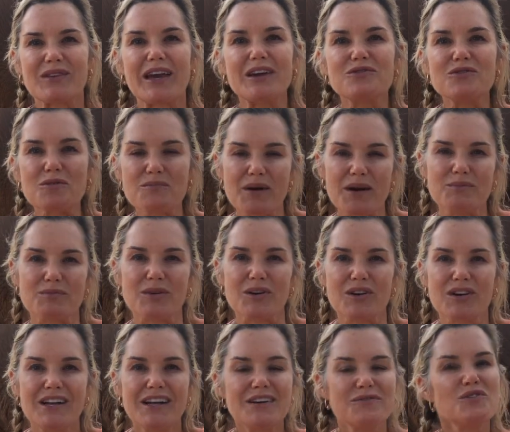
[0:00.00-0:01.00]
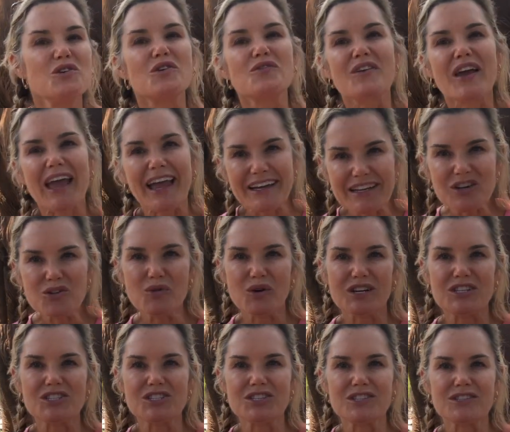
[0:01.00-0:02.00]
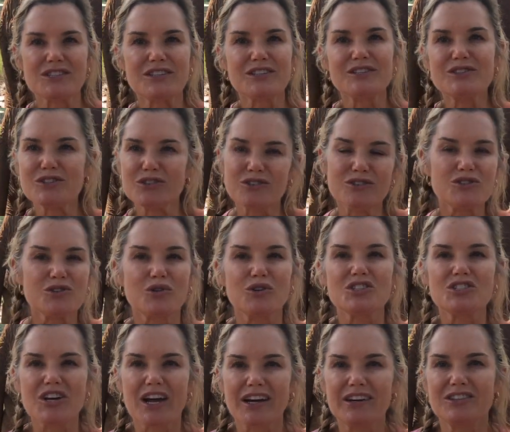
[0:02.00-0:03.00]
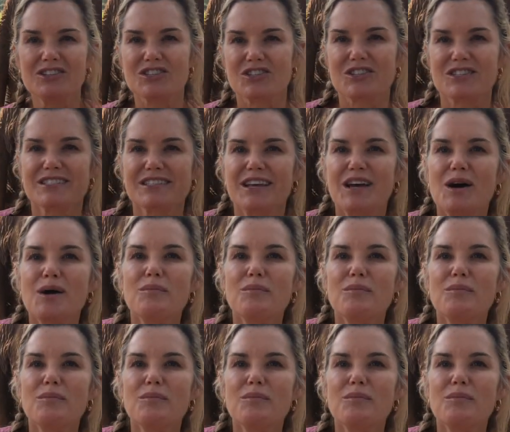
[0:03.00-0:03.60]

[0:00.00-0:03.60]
And remember, if you have any questions, concerns, or challenges,